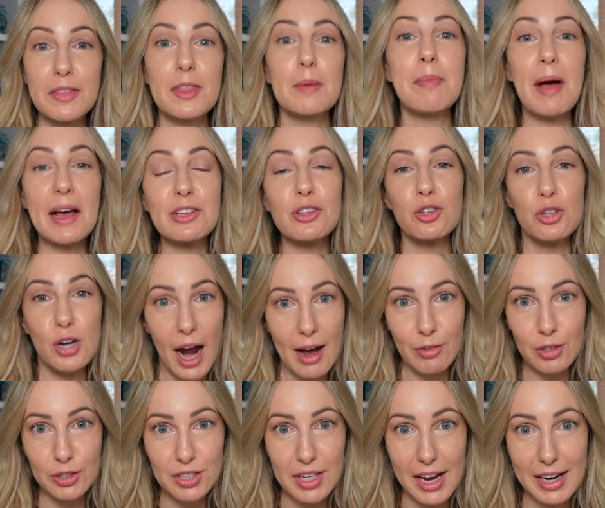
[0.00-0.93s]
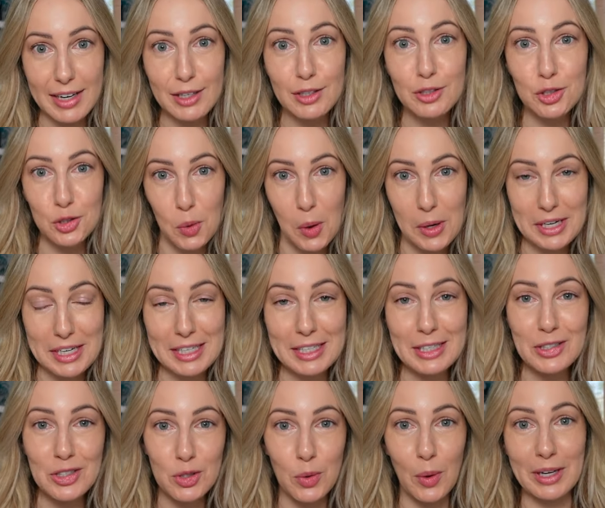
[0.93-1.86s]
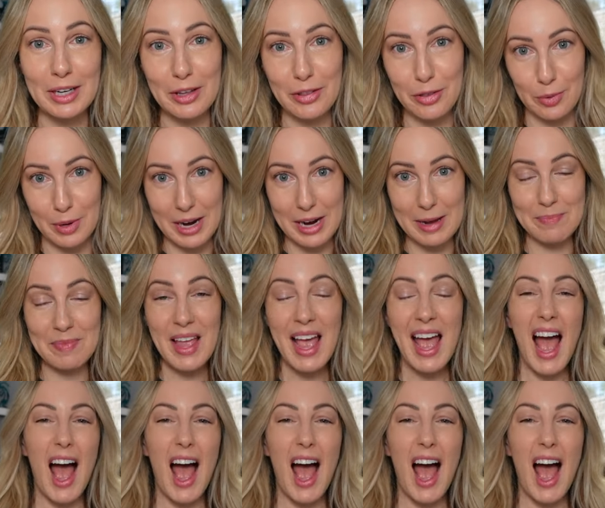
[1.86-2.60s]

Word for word: the best travel tech 2023.